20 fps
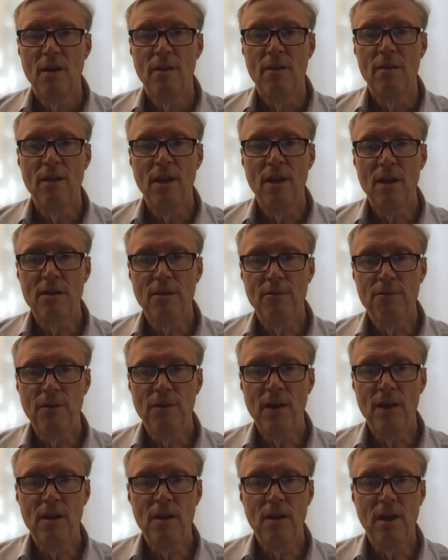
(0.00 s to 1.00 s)
that the
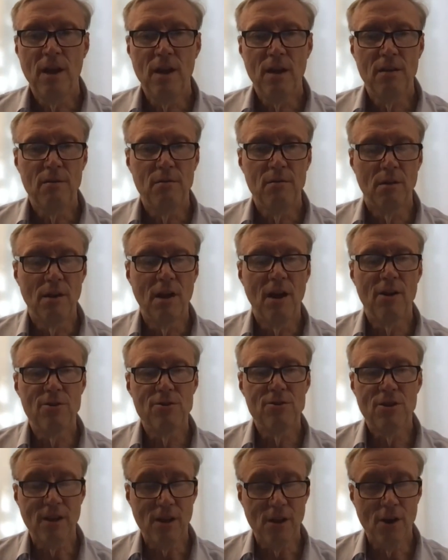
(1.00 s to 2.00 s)
Fed had
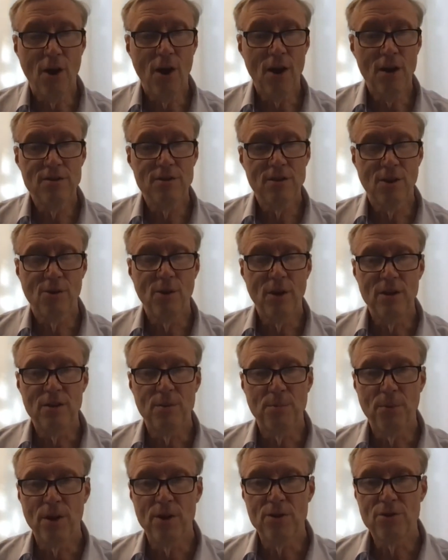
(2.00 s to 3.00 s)
largely caused the Great
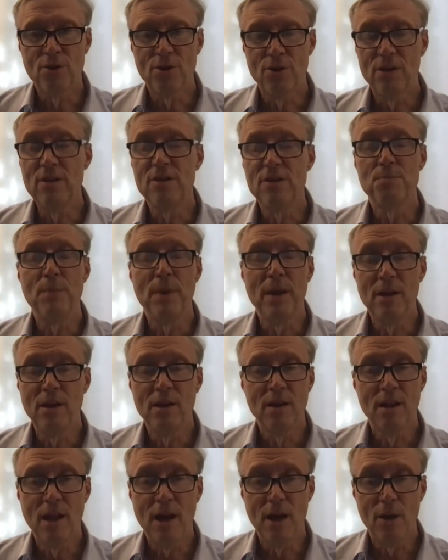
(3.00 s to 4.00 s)
Depression, or at least made it
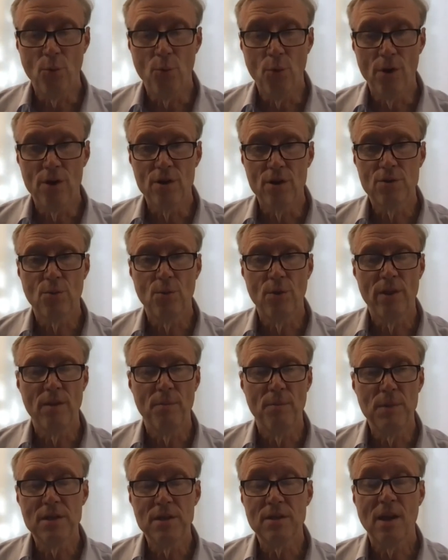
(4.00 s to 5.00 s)
a lot worse with a
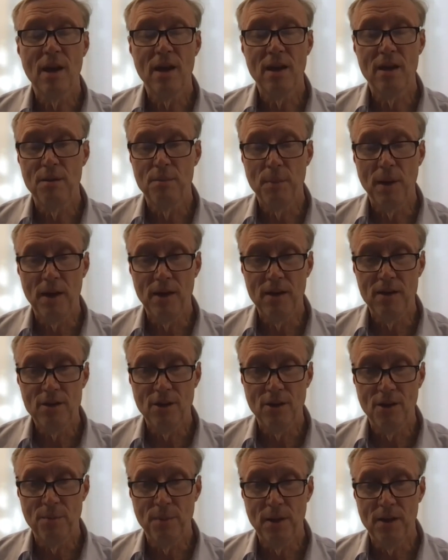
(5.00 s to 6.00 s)
misguided
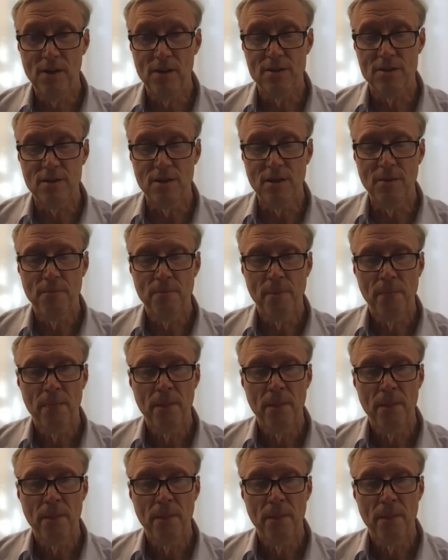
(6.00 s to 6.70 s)
monetary policy.